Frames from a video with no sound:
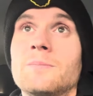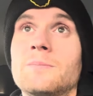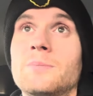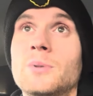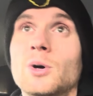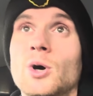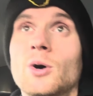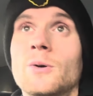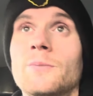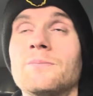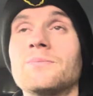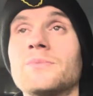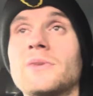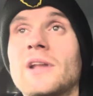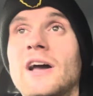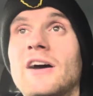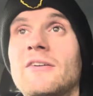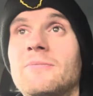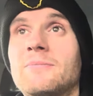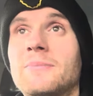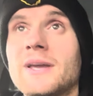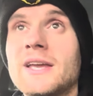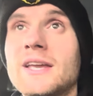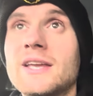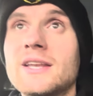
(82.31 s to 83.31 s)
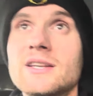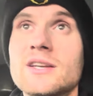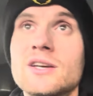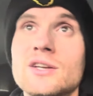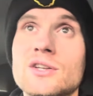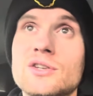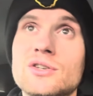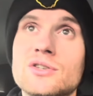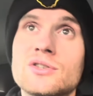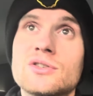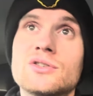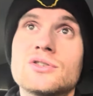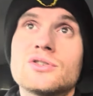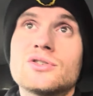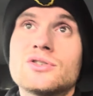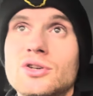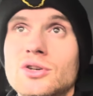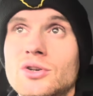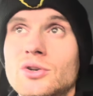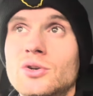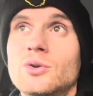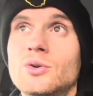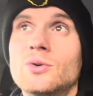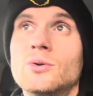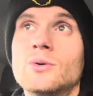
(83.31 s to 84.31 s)
But I've been
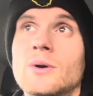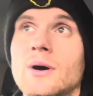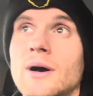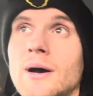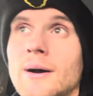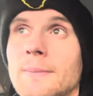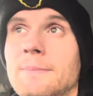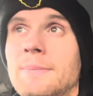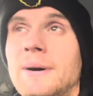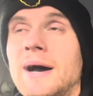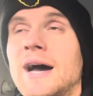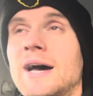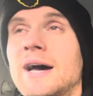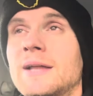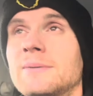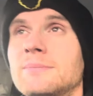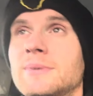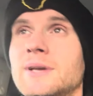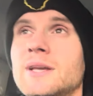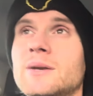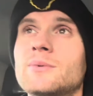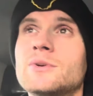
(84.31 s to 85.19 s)
to Barnby,